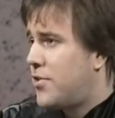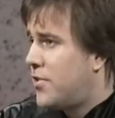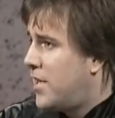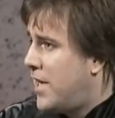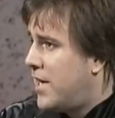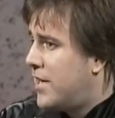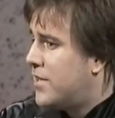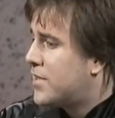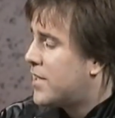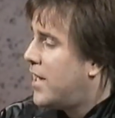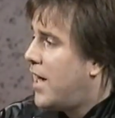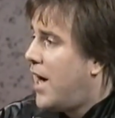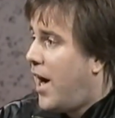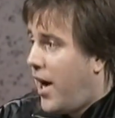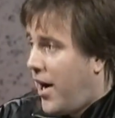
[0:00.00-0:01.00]
30 years,
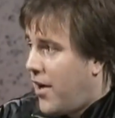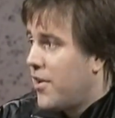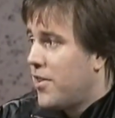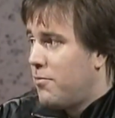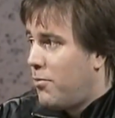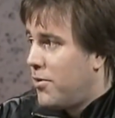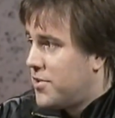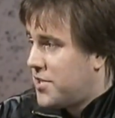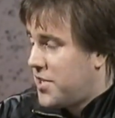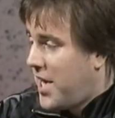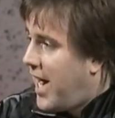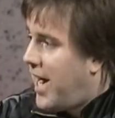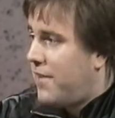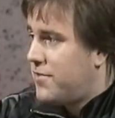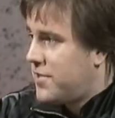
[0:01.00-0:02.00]
are the ones that
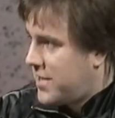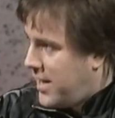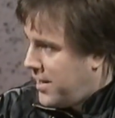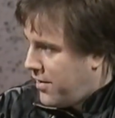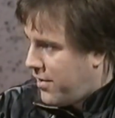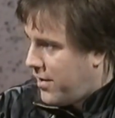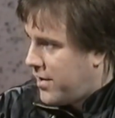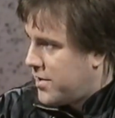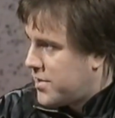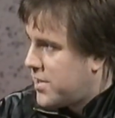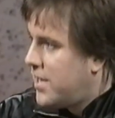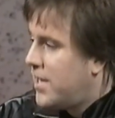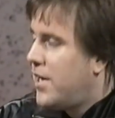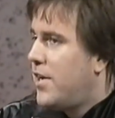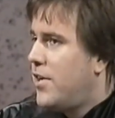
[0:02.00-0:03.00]
have said things.
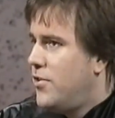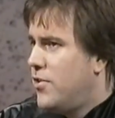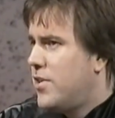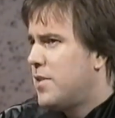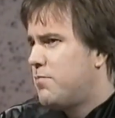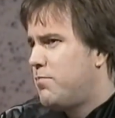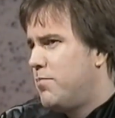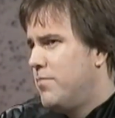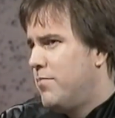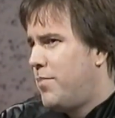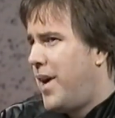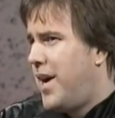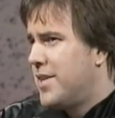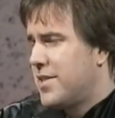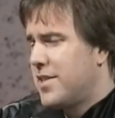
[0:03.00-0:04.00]
You get
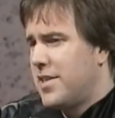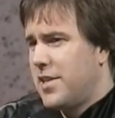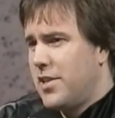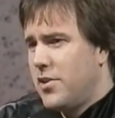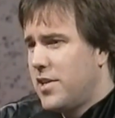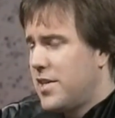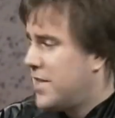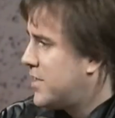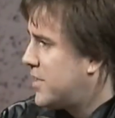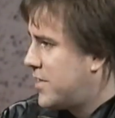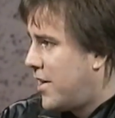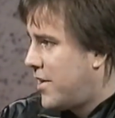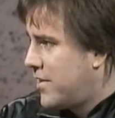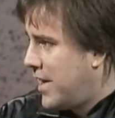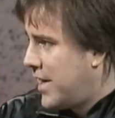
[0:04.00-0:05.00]
bands like, you get a
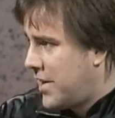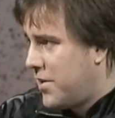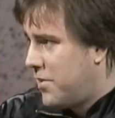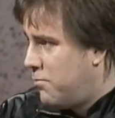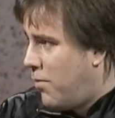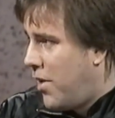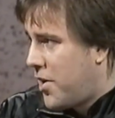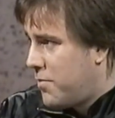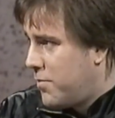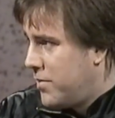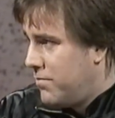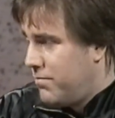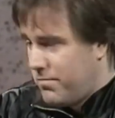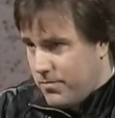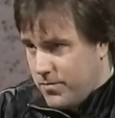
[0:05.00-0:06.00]
Stock Aitken and
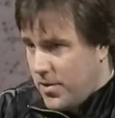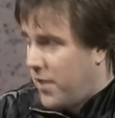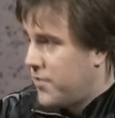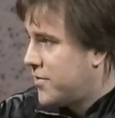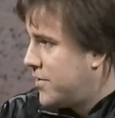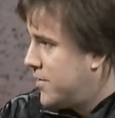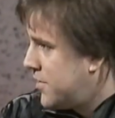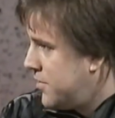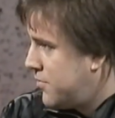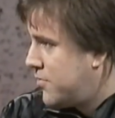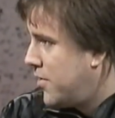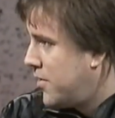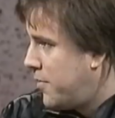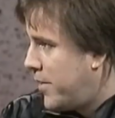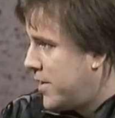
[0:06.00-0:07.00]
Waterman nonsense that's
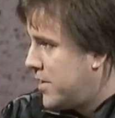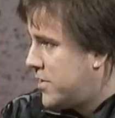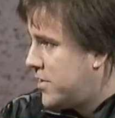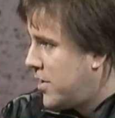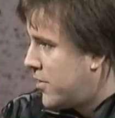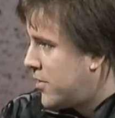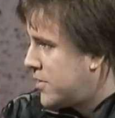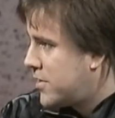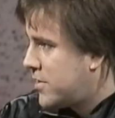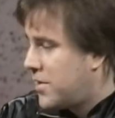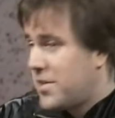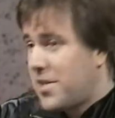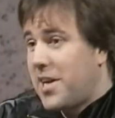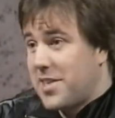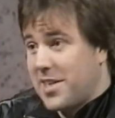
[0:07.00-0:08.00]
run about the charts.
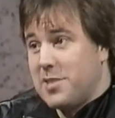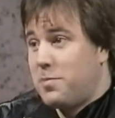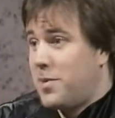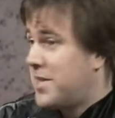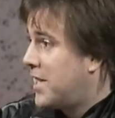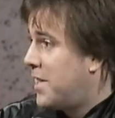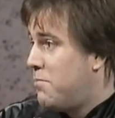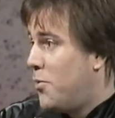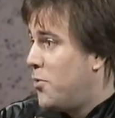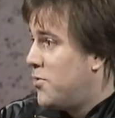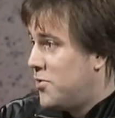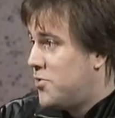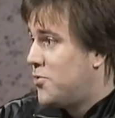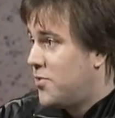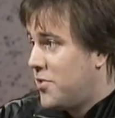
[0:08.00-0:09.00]
That is basically Moon
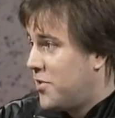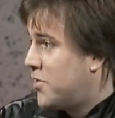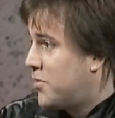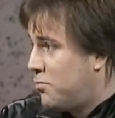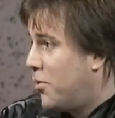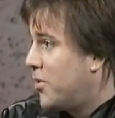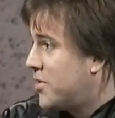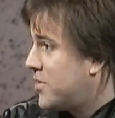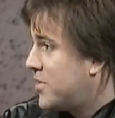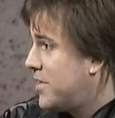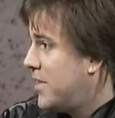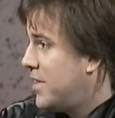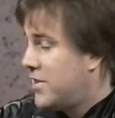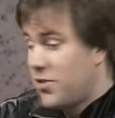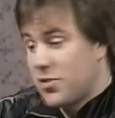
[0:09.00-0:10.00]
and June at its worst.
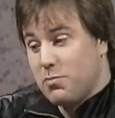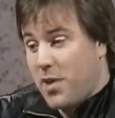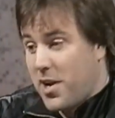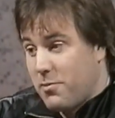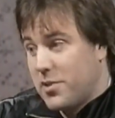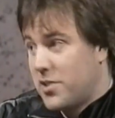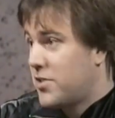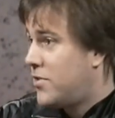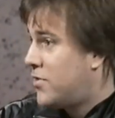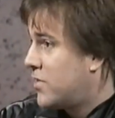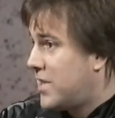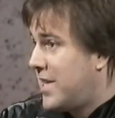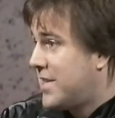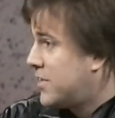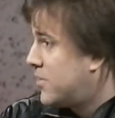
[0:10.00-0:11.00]
It doesn't matter what the song
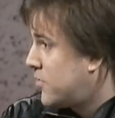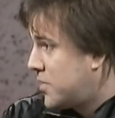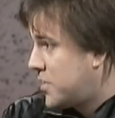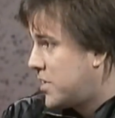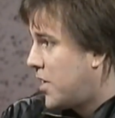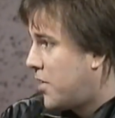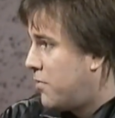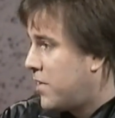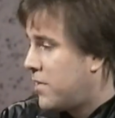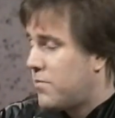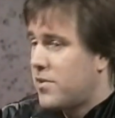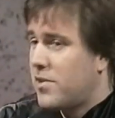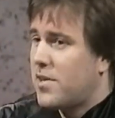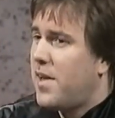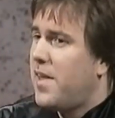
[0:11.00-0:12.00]
says, as long as it's got a rhythm
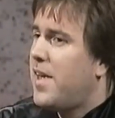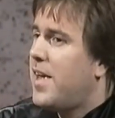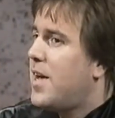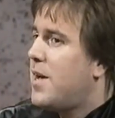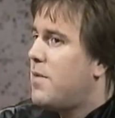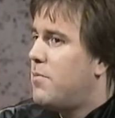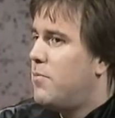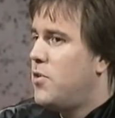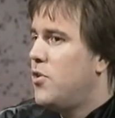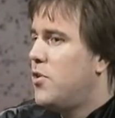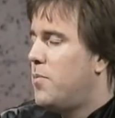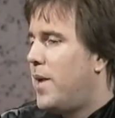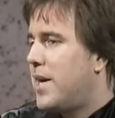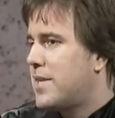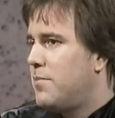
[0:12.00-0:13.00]
to it. When you go
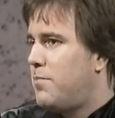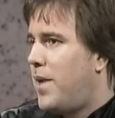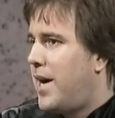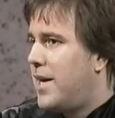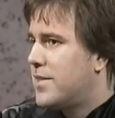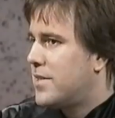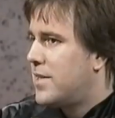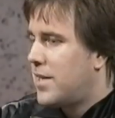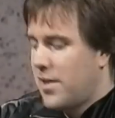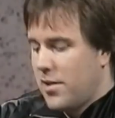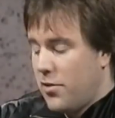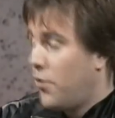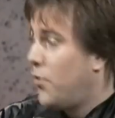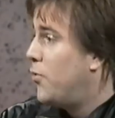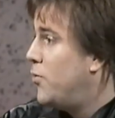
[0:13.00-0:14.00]
back to bands like
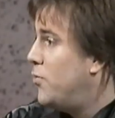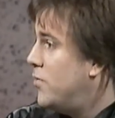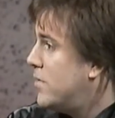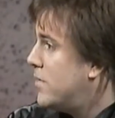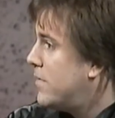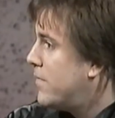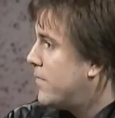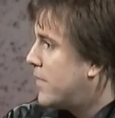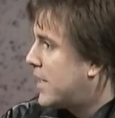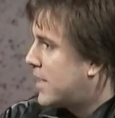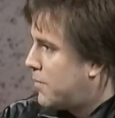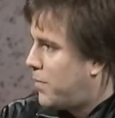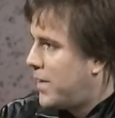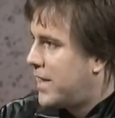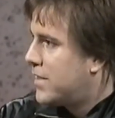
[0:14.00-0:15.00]
The Who, like
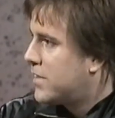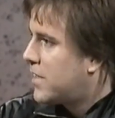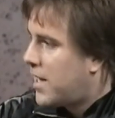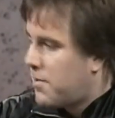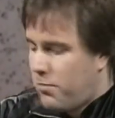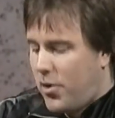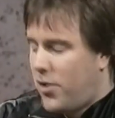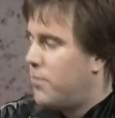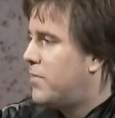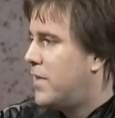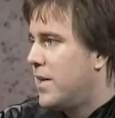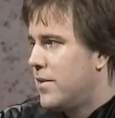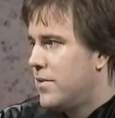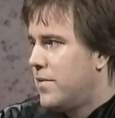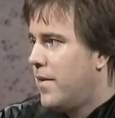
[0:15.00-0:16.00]
The Beatles, like Bob
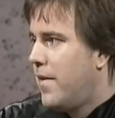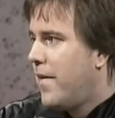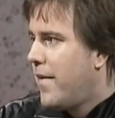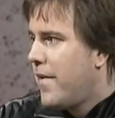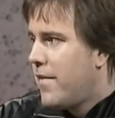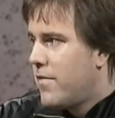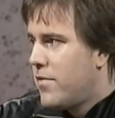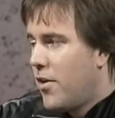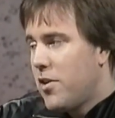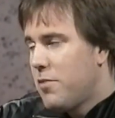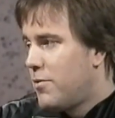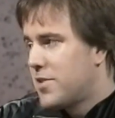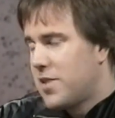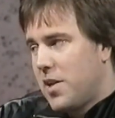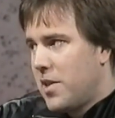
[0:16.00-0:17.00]
Dylan, they're the
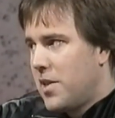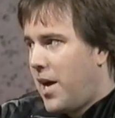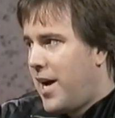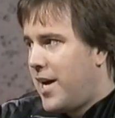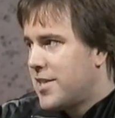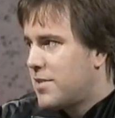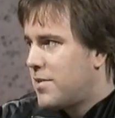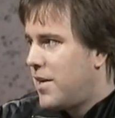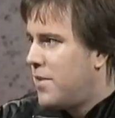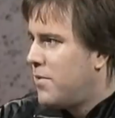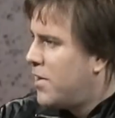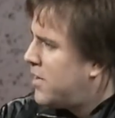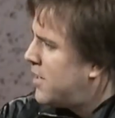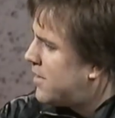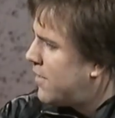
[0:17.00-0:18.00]
ones that will last,
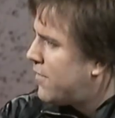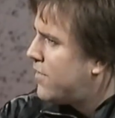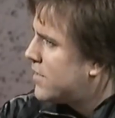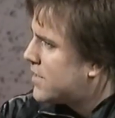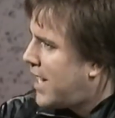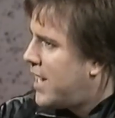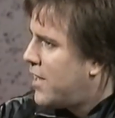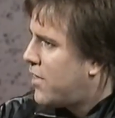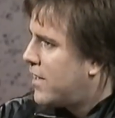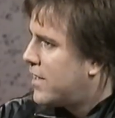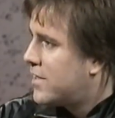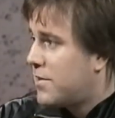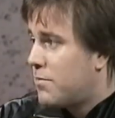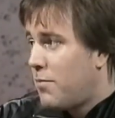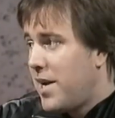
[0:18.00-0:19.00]
and the difference, I think,
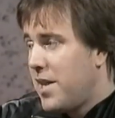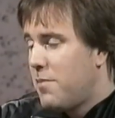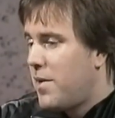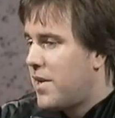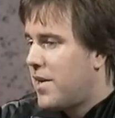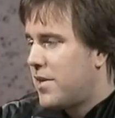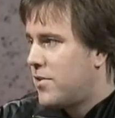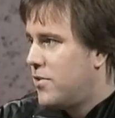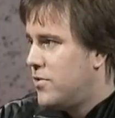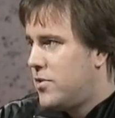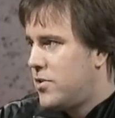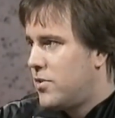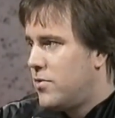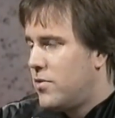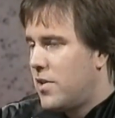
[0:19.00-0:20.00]
is that while they might have had good
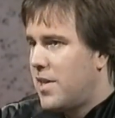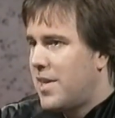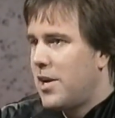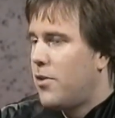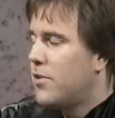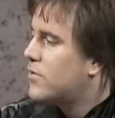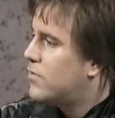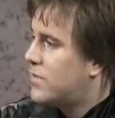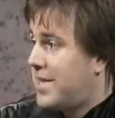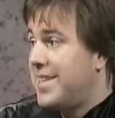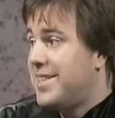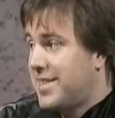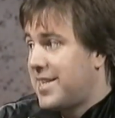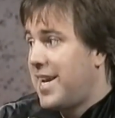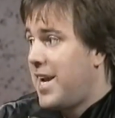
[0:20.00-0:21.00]
tunes, they also
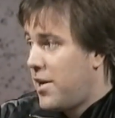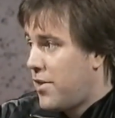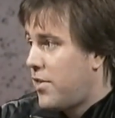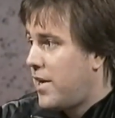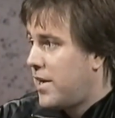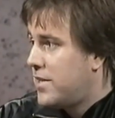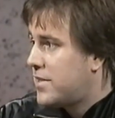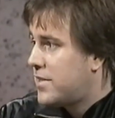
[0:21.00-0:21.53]
did say things.